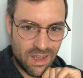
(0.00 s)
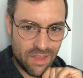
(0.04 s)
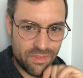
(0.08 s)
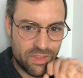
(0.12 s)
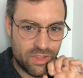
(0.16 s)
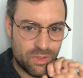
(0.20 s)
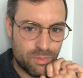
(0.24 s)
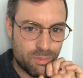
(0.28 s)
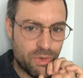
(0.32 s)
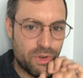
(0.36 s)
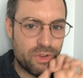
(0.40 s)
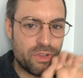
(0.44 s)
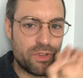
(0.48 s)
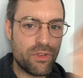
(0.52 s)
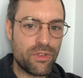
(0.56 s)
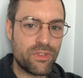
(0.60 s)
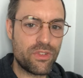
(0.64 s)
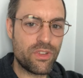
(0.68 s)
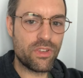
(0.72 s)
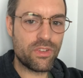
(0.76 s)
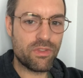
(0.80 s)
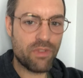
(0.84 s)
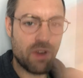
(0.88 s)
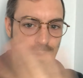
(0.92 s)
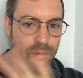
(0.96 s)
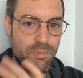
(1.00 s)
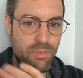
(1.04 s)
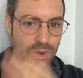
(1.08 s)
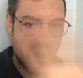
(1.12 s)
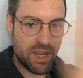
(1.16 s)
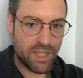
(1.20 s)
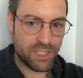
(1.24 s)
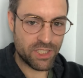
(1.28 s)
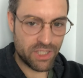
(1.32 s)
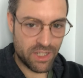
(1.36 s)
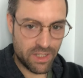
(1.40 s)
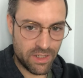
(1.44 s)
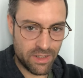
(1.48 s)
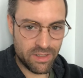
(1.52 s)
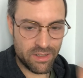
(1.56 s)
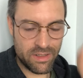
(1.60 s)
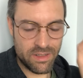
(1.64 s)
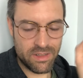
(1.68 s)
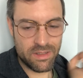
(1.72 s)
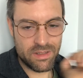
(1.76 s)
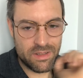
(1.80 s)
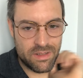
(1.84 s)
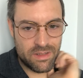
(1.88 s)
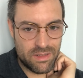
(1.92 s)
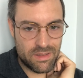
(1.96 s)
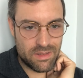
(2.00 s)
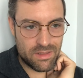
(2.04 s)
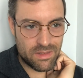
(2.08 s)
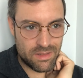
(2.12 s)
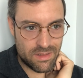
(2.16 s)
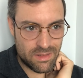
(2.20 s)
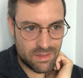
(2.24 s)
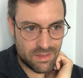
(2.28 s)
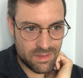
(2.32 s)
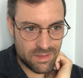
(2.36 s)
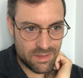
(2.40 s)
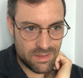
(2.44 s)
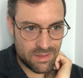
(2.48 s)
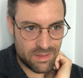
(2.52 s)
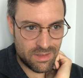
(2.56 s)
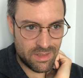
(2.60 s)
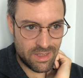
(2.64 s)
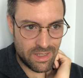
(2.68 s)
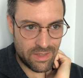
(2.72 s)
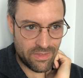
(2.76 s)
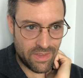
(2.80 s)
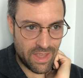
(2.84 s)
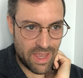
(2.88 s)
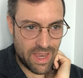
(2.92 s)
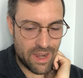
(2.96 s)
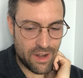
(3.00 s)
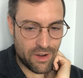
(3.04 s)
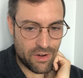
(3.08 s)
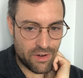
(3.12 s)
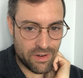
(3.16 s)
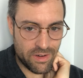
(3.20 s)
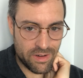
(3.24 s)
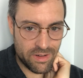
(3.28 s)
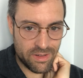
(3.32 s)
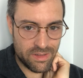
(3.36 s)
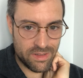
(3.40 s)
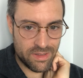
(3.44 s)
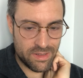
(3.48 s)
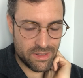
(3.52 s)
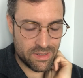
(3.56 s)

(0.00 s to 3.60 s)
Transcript: this produces vibration in the air.